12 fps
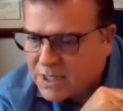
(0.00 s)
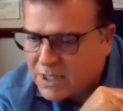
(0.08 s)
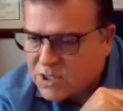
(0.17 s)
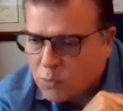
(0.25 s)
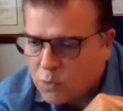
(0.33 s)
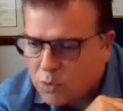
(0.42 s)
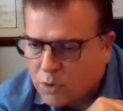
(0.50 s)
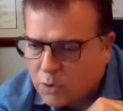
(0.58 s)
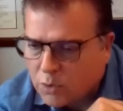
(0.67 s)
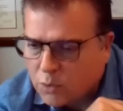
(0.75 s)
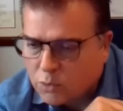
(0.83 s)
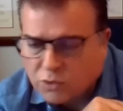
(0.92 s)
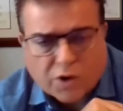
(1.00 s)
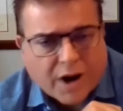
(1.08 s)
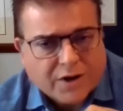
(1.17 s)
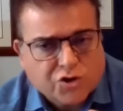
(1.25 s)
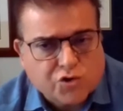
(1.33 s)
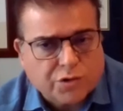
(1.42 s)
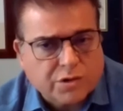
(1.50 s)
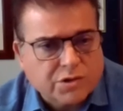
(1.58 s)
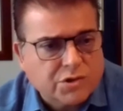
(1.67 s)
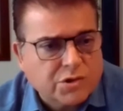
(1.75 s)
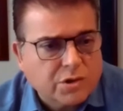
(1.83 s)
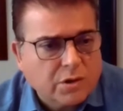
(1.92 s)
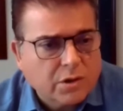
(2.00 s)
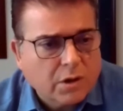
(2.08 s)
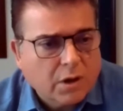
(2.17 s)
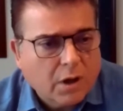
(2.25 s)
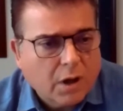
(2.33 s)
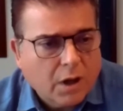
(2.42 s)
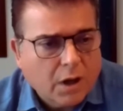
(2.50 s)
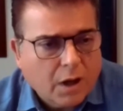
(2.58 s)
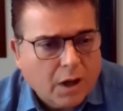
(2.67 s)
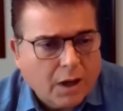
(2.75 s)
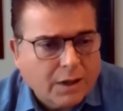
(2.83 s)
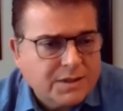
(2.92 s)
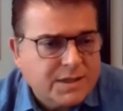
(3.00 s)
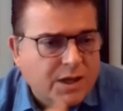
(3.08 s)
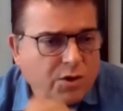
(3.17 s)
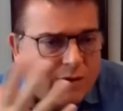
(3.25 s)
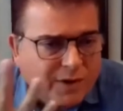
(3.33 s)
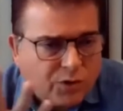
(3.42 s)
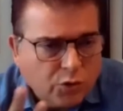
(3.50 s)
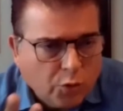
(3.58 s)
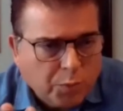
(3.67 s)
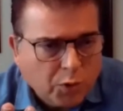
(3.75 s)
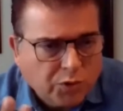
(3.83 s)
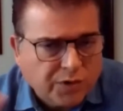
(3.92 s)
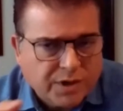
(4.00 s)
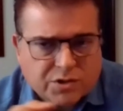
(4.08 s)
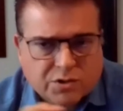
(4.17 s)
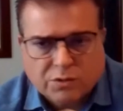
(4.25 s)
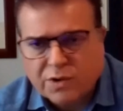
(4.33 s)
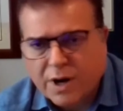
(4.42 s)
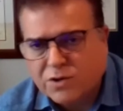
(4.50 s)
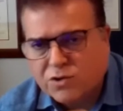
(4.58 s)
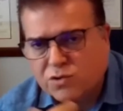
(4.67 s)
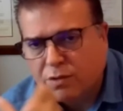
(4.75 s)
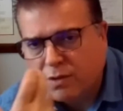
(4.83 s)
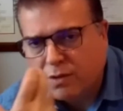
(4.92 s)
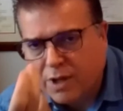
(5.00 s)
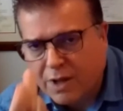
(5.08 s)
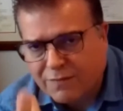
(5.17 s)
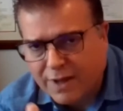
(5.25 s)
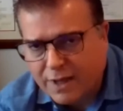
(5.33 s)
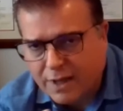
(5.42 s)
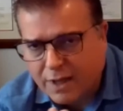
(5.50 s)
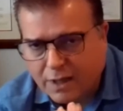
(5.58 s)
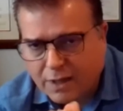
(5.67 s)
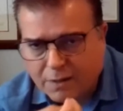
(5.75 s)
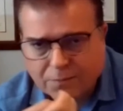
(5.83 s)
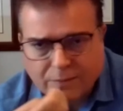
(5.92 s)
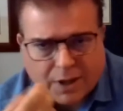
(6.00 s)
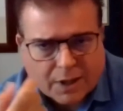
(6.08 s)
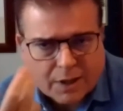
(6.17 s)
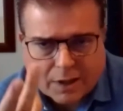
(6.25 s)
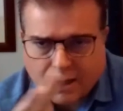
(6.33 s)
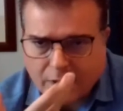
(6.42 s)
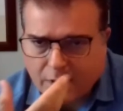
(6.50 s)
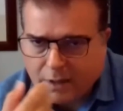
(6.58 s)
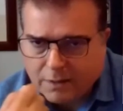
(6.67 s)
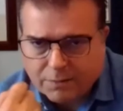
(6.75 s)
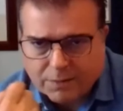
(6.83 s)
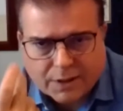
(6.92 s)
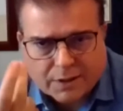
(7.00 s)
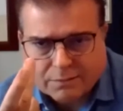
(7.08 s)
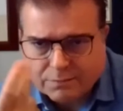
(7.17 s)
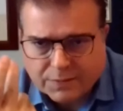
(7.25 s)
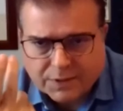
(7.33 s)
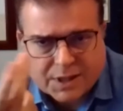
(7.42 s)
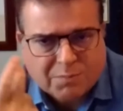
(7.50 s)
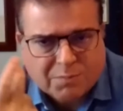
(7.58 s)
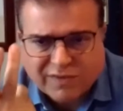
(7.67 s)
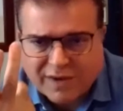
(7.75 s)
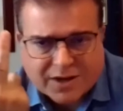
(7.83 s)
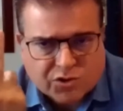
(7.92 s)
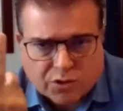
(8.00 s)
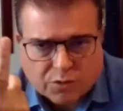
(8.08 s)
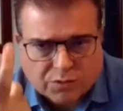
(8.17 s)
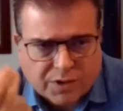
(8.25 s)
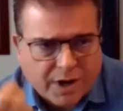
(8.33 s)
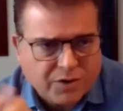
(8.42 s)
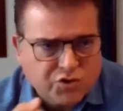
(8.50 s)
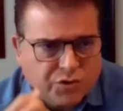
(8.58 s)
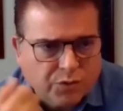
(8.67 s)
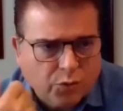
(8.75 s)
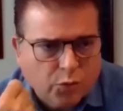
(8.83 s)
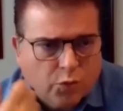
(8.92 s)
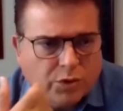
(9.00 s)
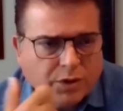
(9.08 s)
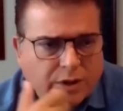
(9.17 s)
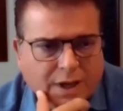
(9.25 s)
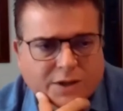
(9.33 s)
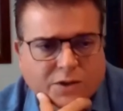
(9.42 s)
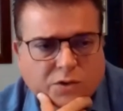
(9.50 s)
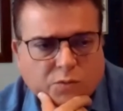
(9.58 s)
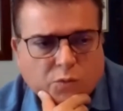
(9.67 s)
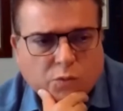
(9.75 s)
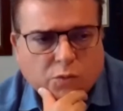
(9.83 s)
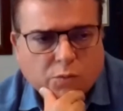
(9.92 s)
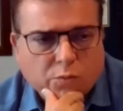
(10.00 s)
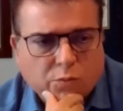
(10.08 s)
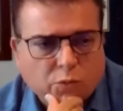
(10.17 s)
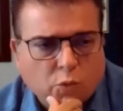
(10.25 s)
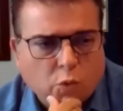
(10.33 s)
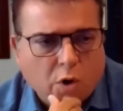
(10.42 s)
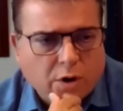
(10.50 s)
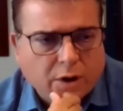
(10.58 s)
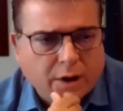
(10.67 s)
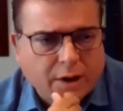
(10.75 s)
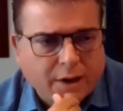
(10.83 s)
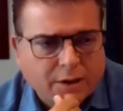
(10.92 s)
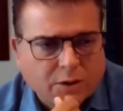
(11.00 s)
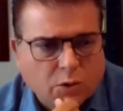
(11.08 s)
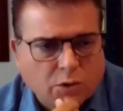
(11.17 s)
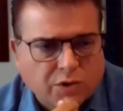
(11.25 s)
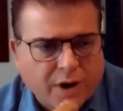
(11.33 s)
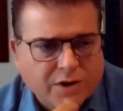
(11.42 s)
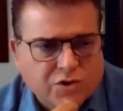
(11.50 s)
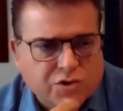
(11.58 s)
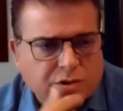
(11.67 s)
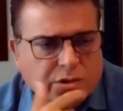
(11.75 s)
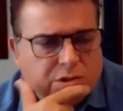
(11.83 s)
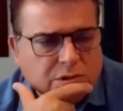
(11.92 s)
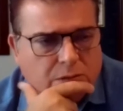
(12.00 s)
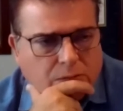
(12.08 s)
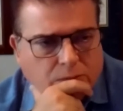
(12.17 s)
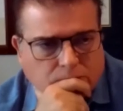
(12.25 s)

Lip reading: means for contractures? Let's say you have a Dupuytren's contracture, or you have a hip flexor contracture. Would it work in contractures?